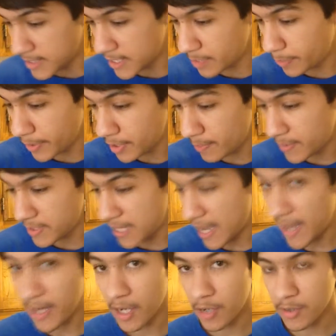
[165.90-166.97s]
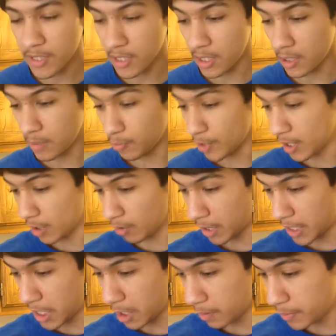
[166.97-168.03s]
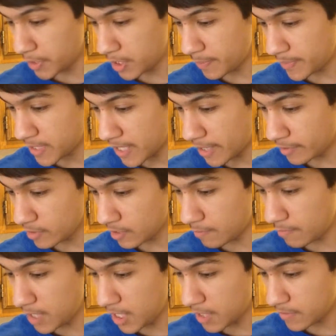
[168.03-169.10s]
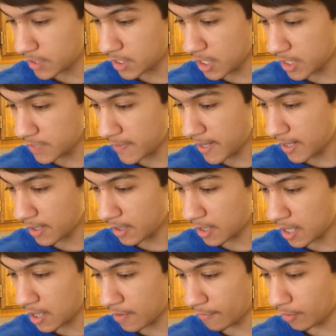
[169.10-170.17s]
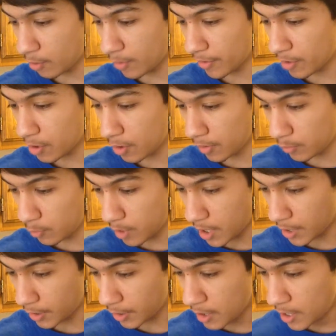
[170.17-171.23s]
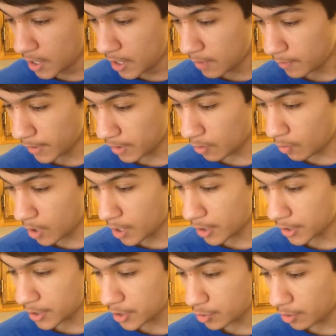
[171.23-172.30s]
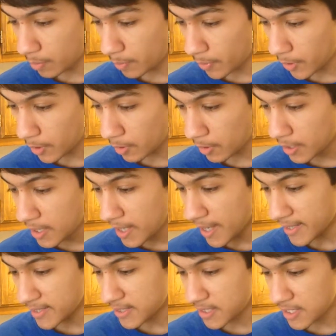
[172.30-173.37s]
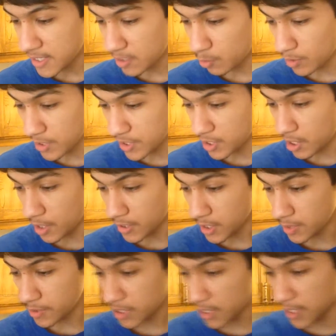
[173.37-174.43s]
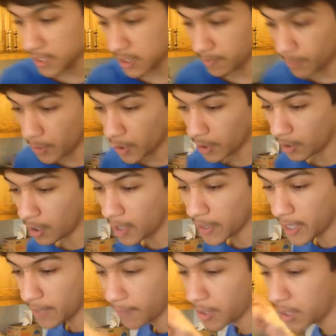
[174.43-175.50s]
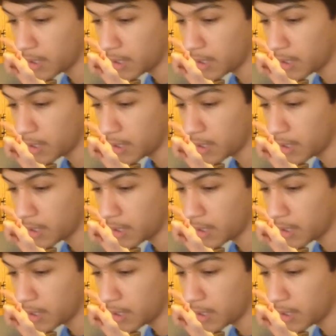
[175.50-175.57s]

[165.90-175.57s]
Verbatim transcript: it says put the potatoes, I'm reading right here, put the potatoes in a medium saucepan and cover with cold water. Bring the water to a boil and season with salt. So I'm just gonna let this boil and then I'm